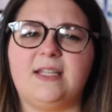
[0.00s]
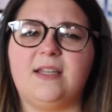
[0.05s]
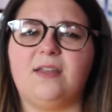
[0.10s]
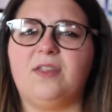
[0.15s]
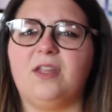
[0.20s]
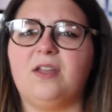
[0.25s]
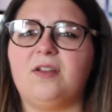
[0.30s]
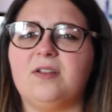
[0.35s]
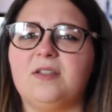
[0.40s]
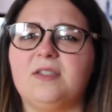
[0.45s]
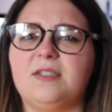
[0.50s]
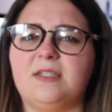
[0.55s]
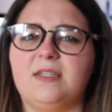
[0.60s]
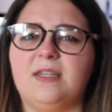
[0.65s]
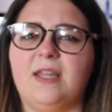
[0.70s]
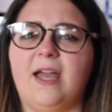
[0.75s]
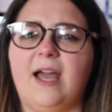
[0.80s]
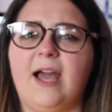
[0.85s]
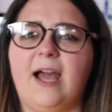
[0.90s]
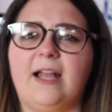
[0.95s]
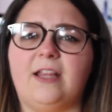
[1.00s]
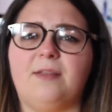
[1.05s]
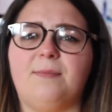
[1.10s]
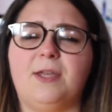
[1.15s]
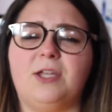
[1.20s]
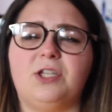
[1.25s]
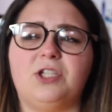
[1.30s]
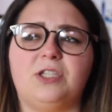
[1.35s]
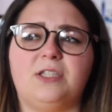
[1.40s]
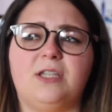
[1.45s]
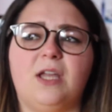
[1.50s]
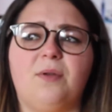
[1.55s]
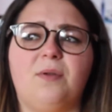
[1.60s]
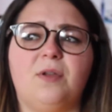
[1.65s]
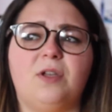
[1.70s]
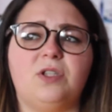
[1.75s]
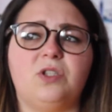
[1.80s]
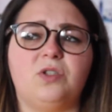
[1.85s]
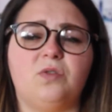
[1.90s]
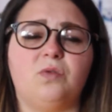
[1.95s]
and I think because the animation now
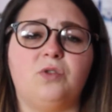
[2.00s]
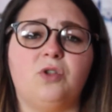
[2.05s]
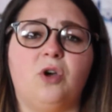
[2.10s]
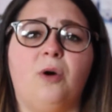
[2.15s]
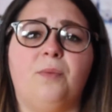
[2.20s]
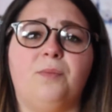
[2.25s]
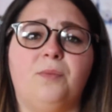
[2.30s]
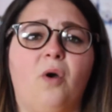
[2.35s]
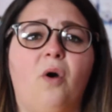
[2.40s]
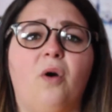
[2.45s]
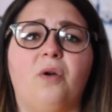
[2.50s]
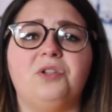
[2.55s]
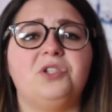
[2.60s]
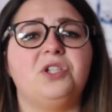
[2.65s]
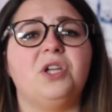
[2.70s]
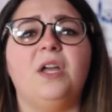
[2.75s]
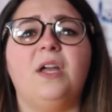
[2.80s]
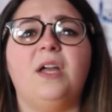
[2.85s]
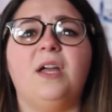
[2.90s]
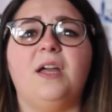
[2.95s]
is so top notch